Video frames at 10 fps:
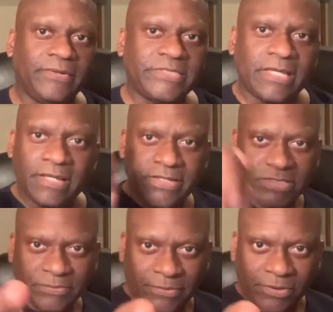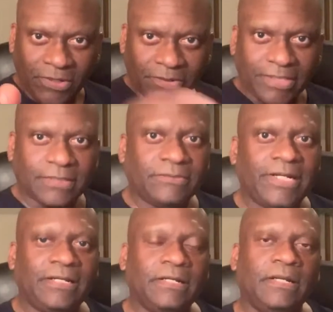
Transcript: I would say Super Bowl Oakland, right?